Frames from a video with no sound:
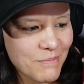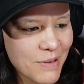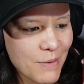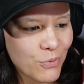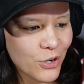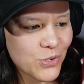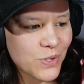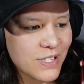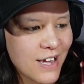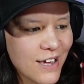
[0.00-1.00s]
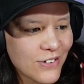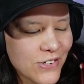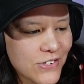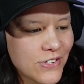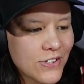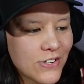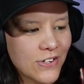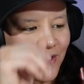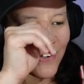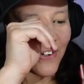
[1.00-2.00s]
Pep works with titles.
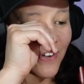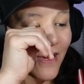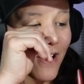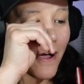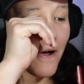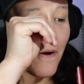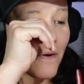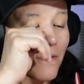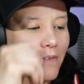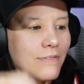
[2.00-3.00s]
Oh.